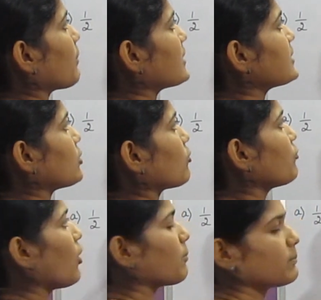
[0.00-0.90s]
by 0
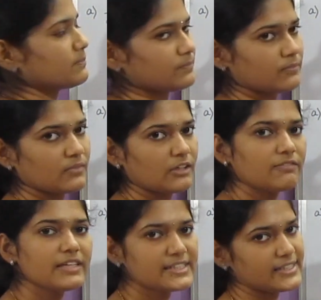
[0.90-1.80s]
form,
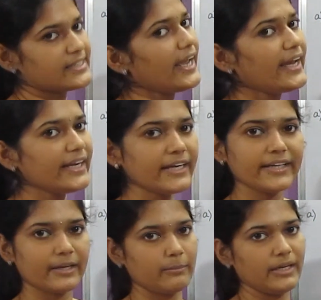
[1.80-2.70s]
which is an
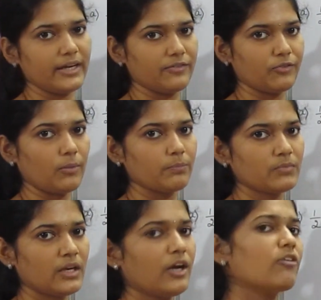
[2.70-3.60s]
indeterminate form.
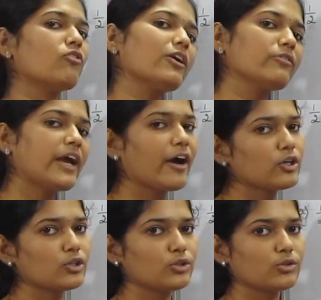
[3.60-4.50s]
What we
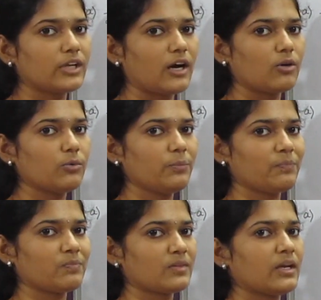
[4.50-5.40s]
have to do now?
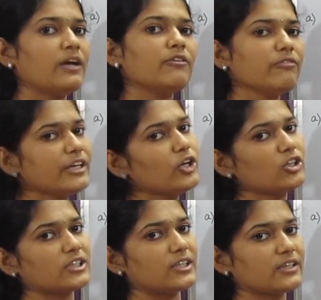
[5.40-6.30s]
We
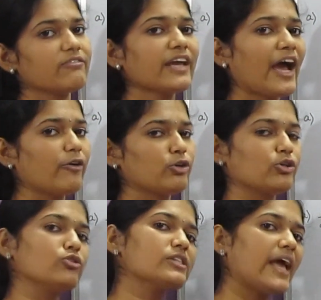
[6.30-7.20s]
know that we have to
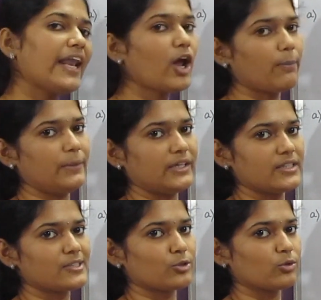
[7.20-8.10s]
use
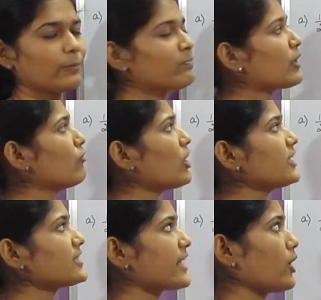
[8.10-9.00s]
L'Hopital's rule.
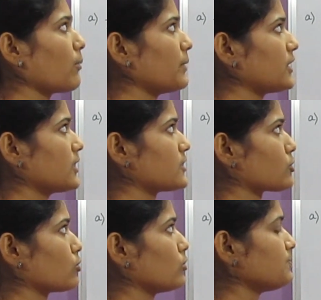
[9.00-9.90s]
What is L'Hopital's
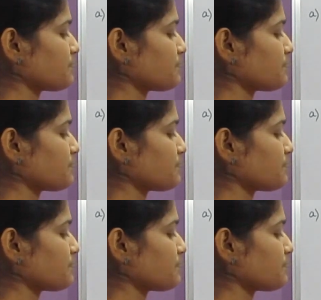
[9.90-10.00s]
rule?